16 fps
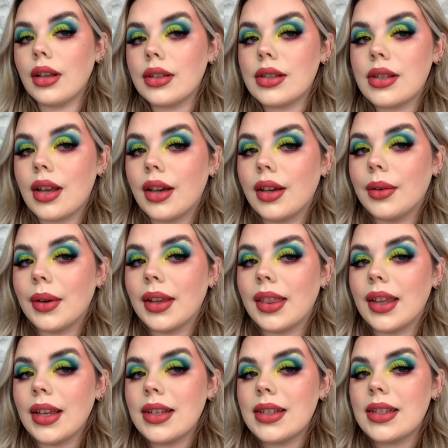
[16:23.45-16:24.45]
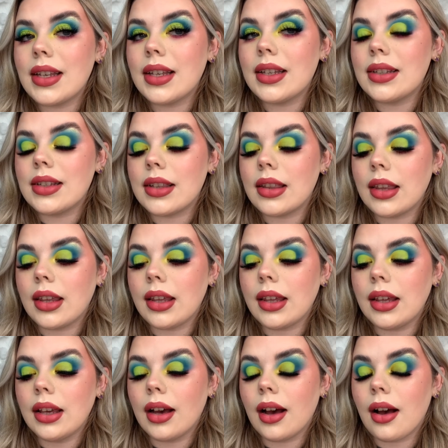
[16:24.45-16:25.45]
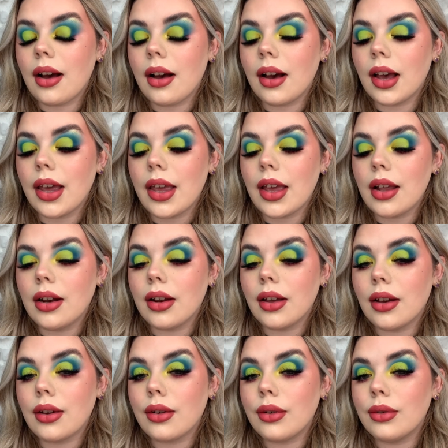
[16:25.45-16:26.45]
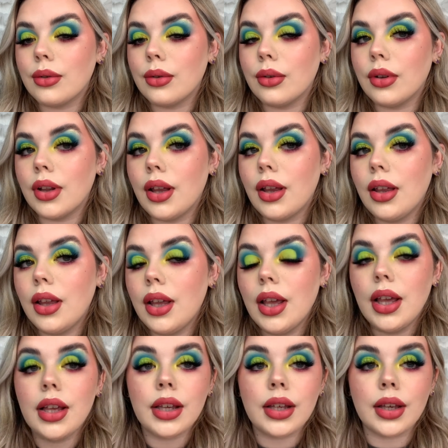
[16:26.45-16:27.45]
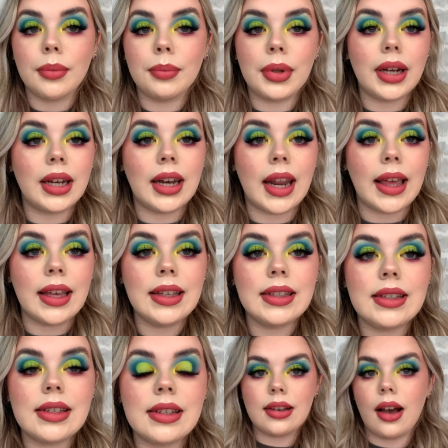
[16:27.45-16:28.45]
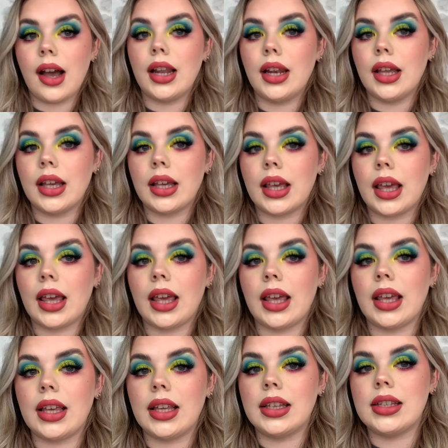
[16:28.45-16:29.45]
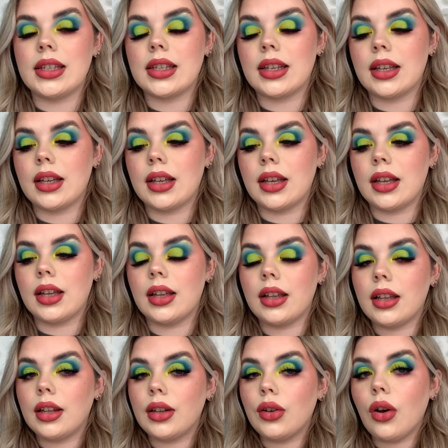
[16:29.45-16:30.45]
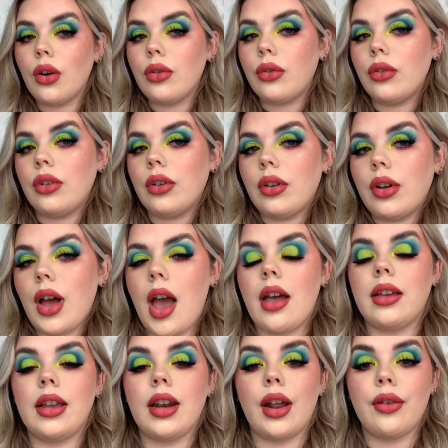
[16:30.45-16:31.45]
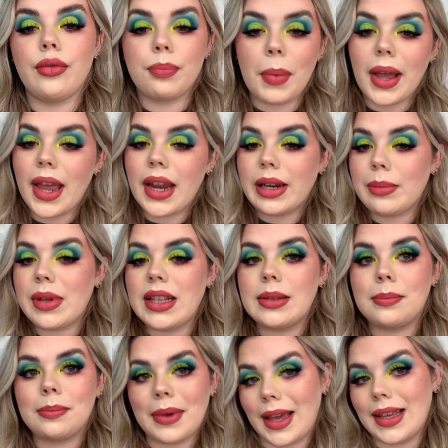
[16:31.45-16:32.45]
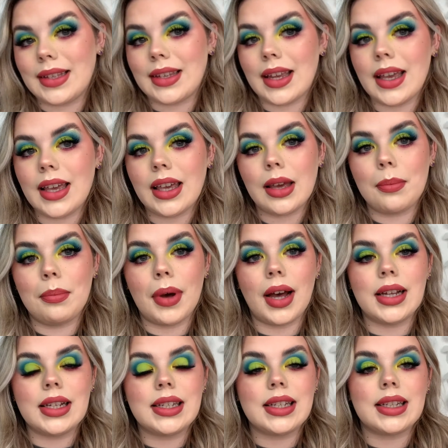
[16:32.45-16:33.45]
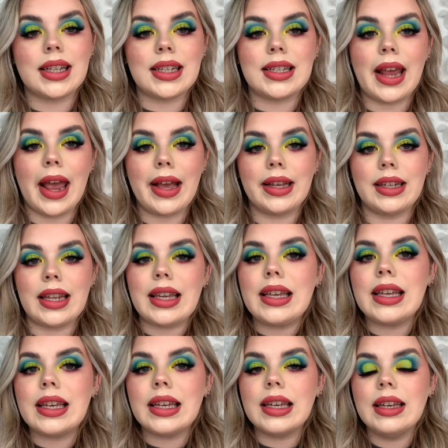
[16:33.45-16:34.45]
So this is the eye look all complete. Eye look is not, you know, by any means basic, but the technique